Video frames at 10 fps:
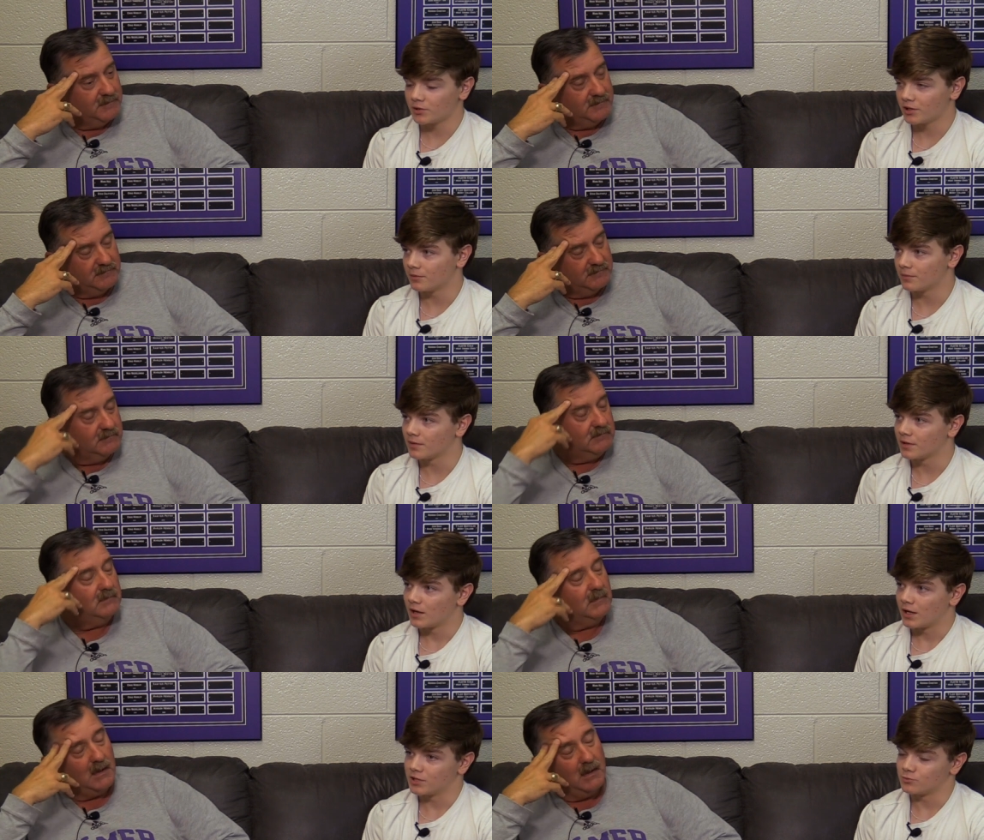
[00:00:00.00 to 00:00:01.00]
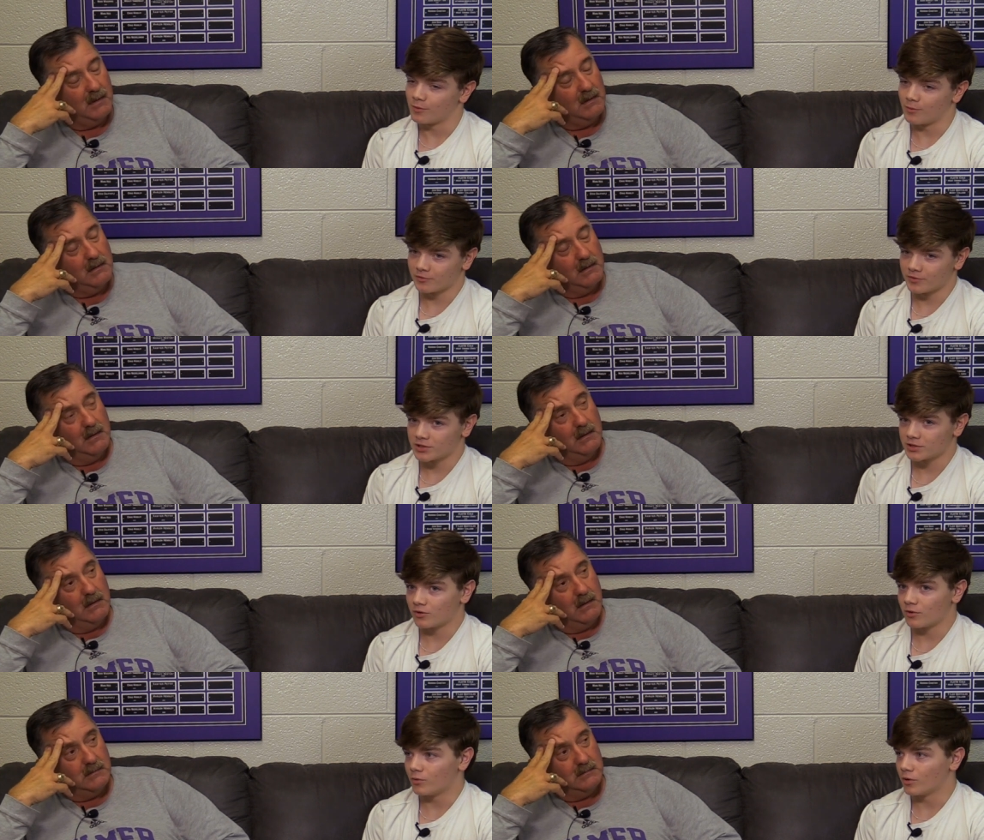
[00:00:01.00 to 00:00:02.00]
Speaker 1: with them. Is one more
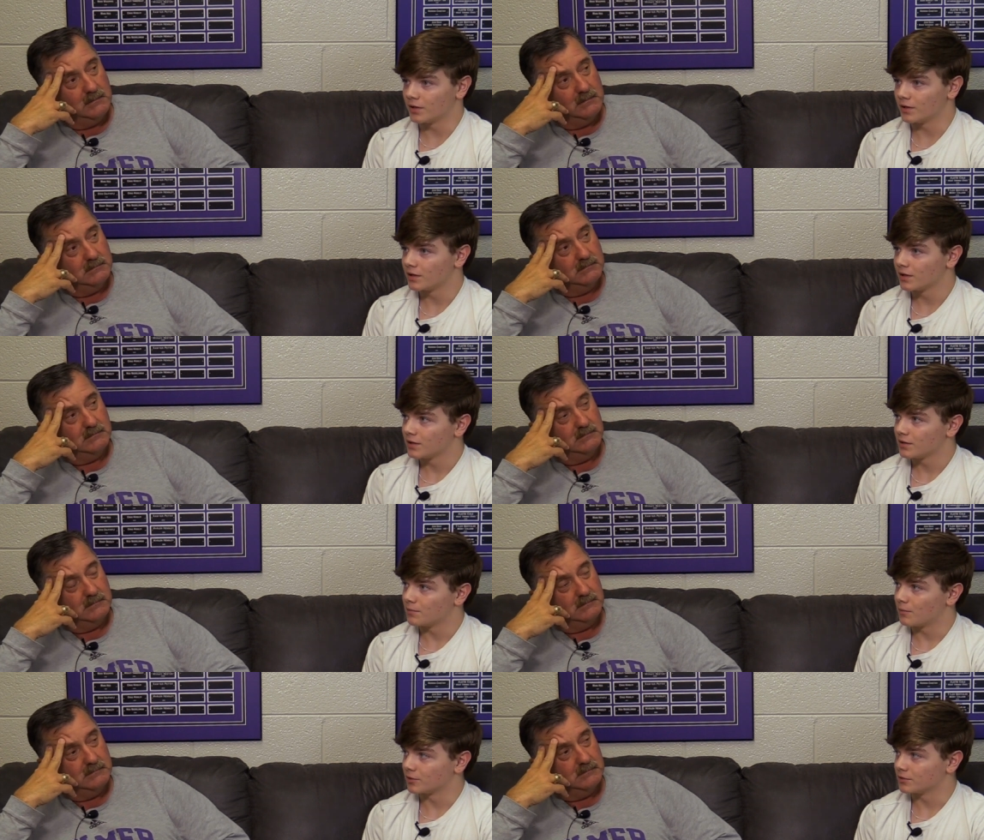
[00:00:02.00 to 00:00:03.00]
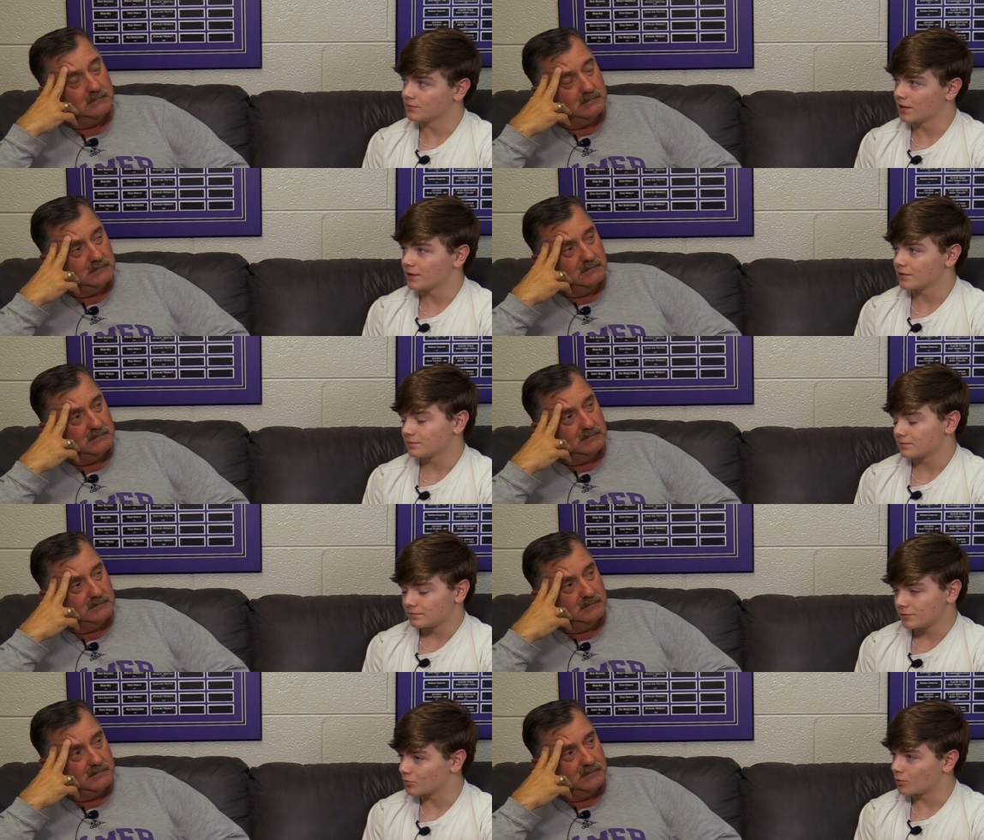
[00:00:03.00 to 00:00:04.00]
physical, one more like
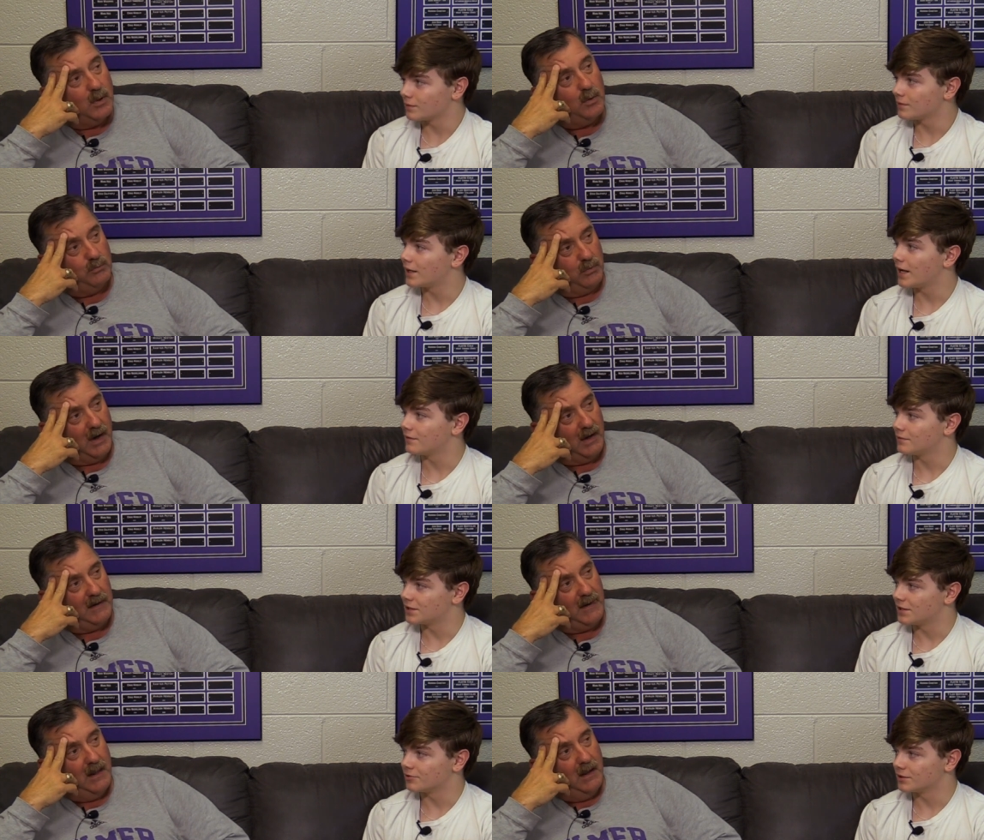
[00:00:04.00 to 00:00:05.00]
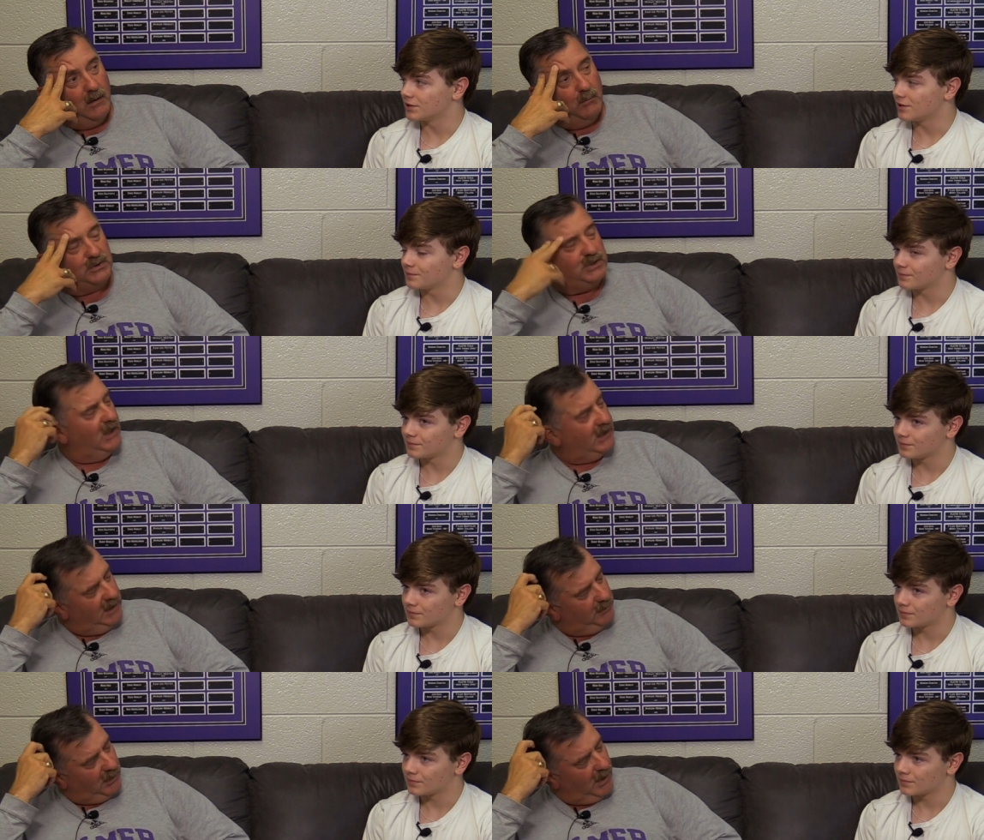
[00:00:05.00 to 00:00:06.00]
just what? Right. Well,
Speaker 2: Cherokee
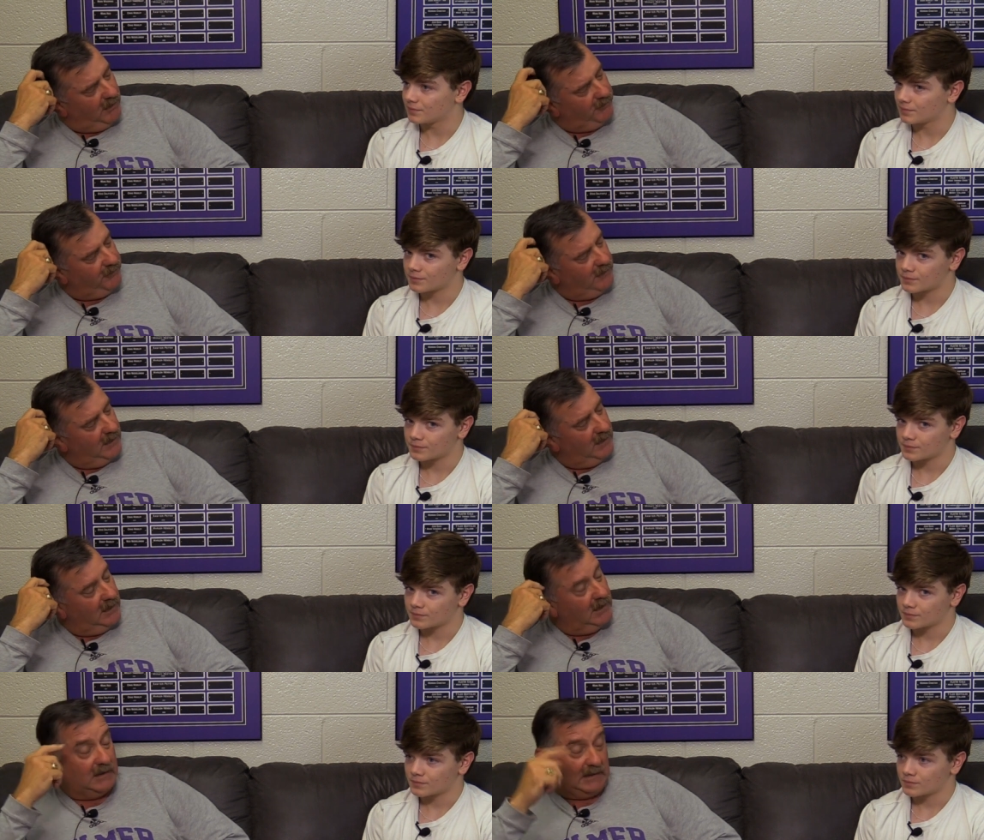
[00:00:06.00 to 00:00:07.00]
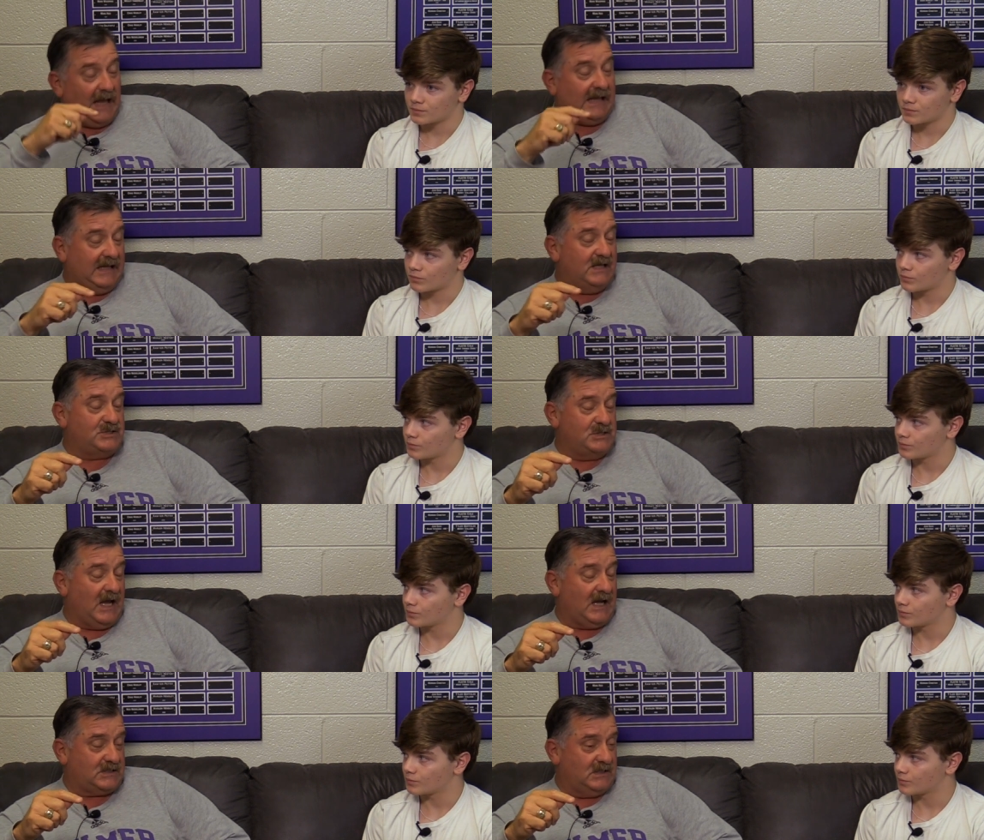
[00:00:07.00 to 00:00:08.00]
Bluff, like East
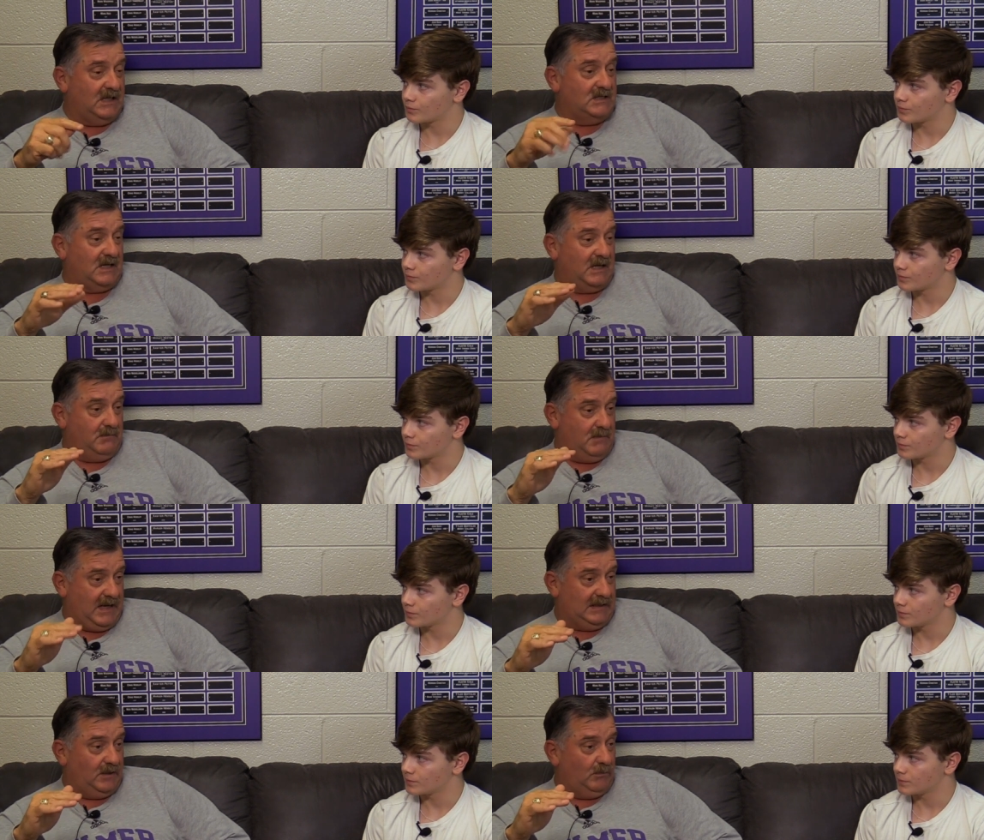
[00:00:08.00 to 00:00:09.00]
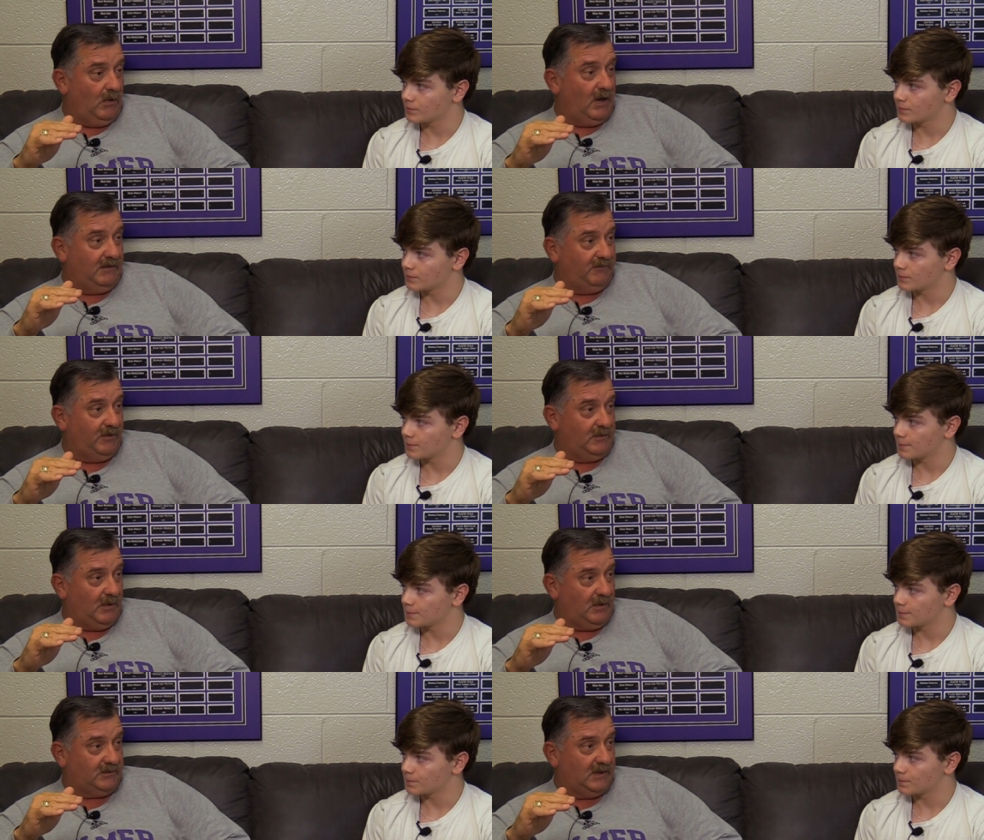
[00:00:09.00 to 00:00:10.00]
Jackson, is a mainly running
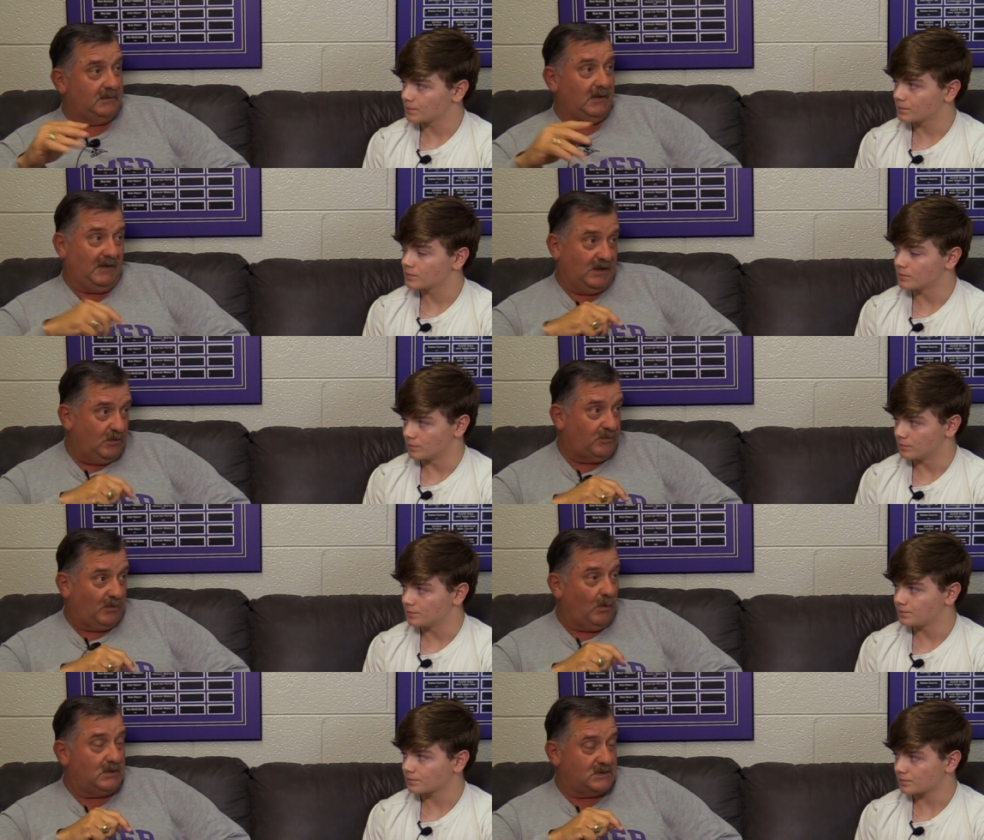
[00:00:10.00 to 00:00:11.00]
football team. Now they do throw it